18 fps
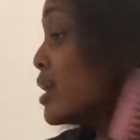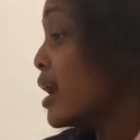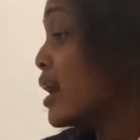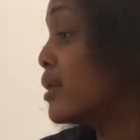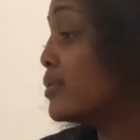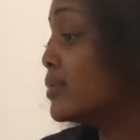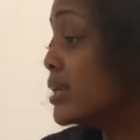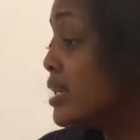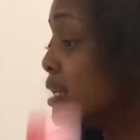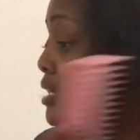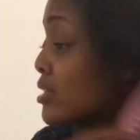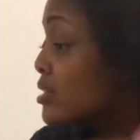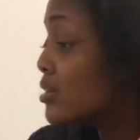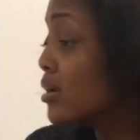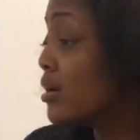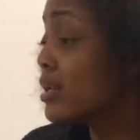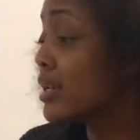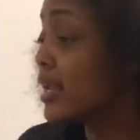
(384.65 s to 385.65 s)
I really
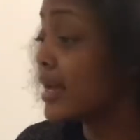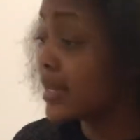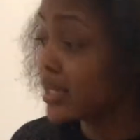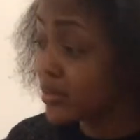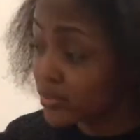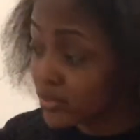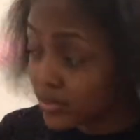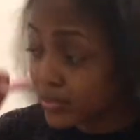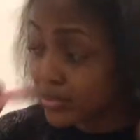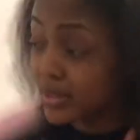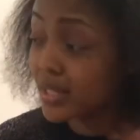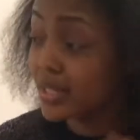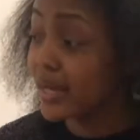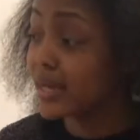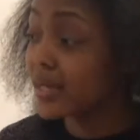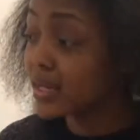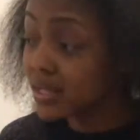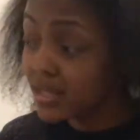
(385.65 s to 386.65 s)
thought like it would be
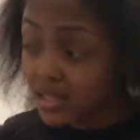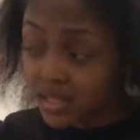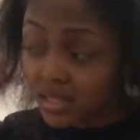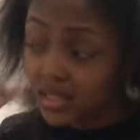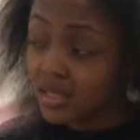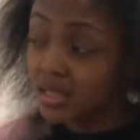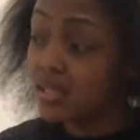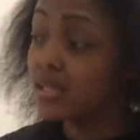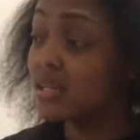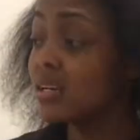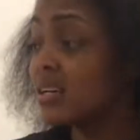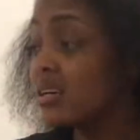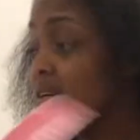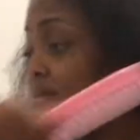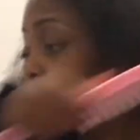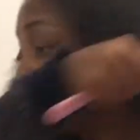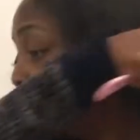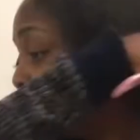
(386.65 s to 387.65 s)
like
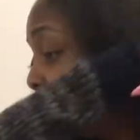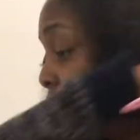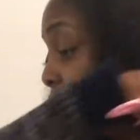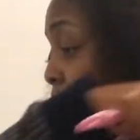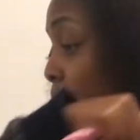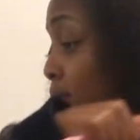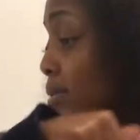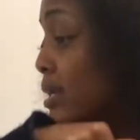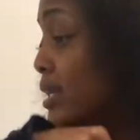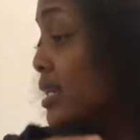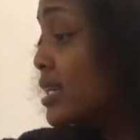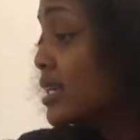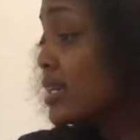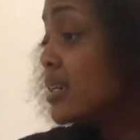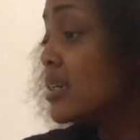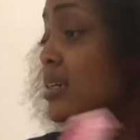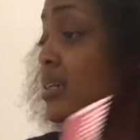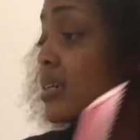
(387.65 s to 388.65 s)

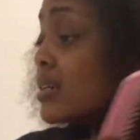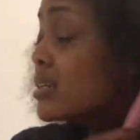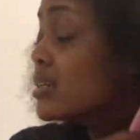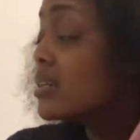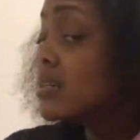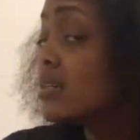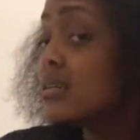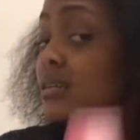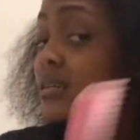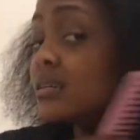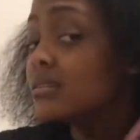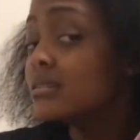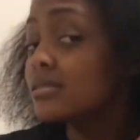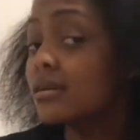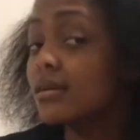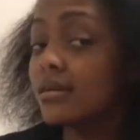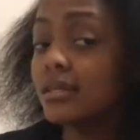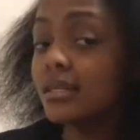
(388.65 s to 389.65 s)
really,
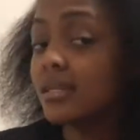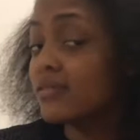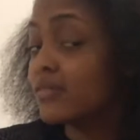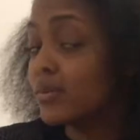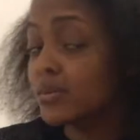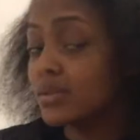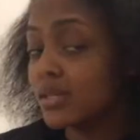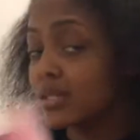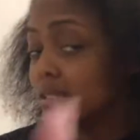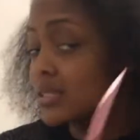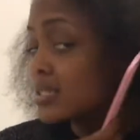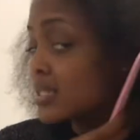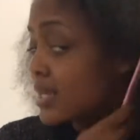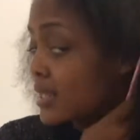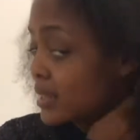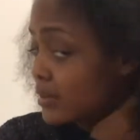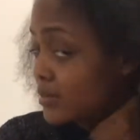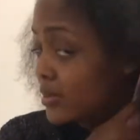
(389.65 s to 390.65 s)
sorry if I'm looking this
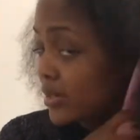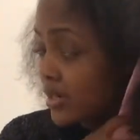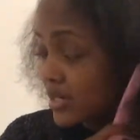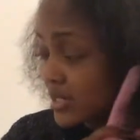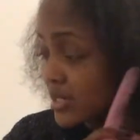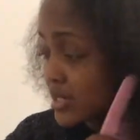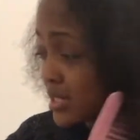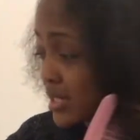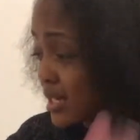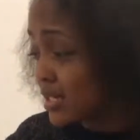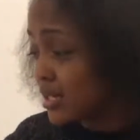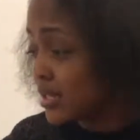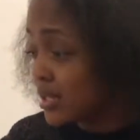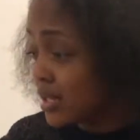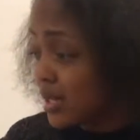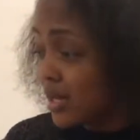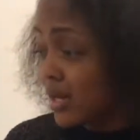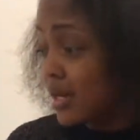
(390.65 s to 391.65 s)
side, the mirror is this side.
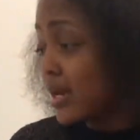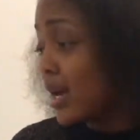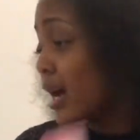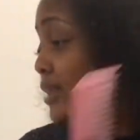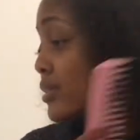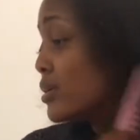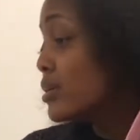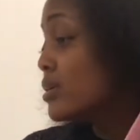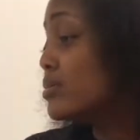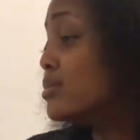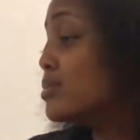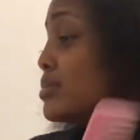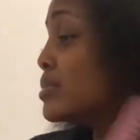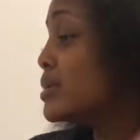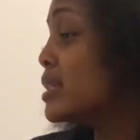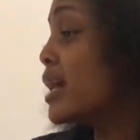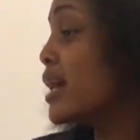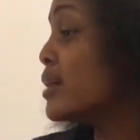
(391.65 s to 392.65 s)
I thought it would
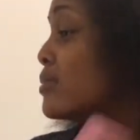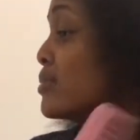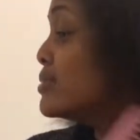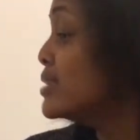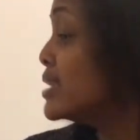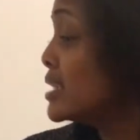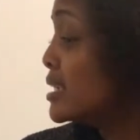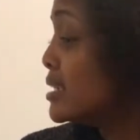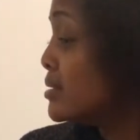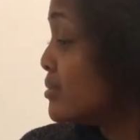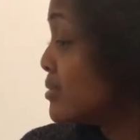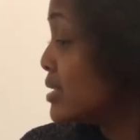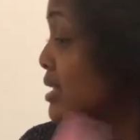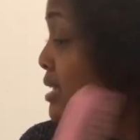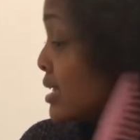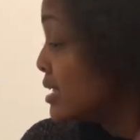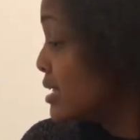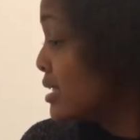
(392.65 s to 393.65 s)
be like
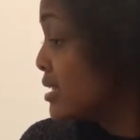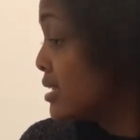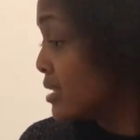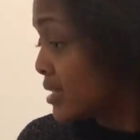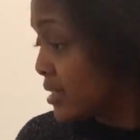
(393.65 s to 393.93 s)
really,